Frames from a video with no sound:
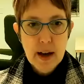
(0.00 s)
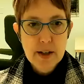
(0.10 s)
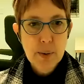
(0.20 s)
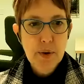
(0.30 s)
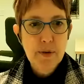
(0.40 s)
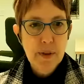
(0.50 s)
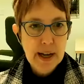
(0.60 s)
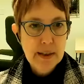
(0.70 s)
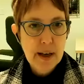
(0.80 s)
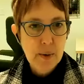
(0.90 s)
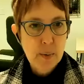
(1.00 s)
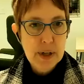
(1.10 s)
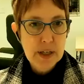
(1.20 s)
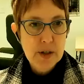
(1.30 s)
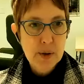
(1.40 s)
to reflect that
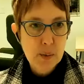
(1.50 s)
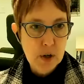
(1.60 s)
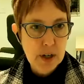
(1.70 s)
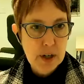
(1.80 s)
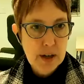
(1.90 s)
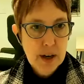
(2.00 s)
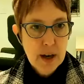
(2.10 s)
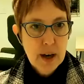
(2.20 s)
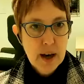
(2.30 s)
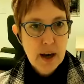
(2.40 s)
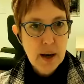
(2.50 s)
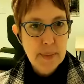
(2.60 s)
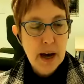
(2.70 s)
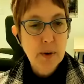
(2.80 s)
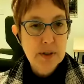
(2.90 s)
we do work
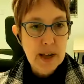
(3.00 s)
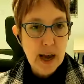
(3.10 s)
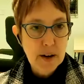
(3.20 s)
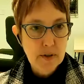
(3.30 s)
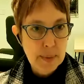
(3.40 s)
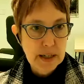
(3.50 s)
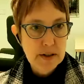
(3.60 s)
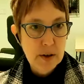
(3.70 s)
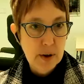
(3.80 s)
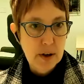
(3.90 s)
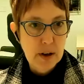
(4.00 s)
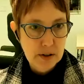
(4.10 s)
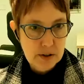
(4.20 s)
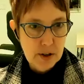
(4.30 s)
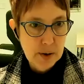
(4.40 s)
outside of Minnesota
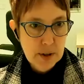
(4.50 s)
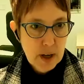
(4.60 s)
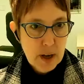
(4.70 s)
also.